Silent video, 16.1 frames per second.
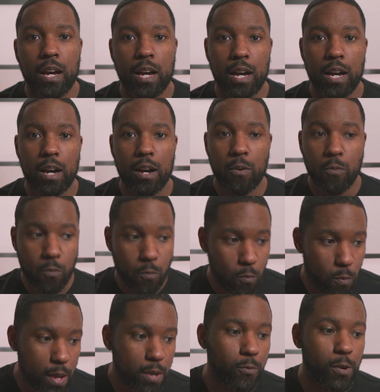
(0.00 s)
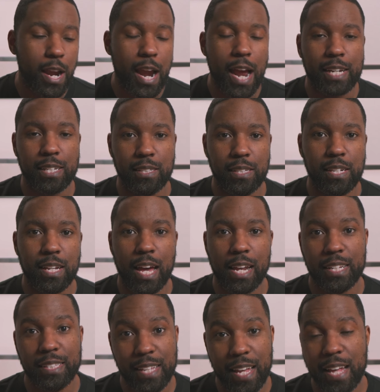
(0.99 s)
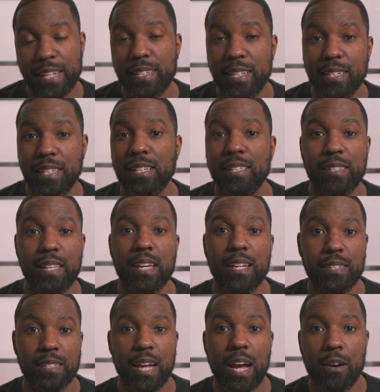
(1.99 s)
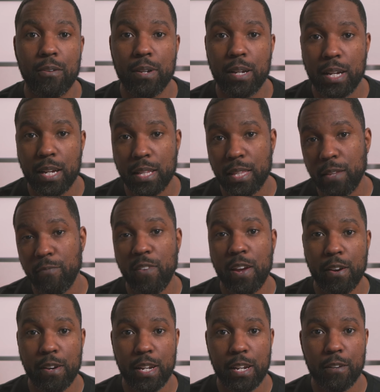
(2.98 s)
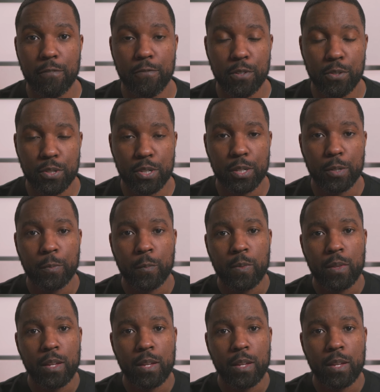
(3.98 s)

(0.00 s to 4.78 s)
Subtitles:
when we're actually kind of testing these things out in the very near future.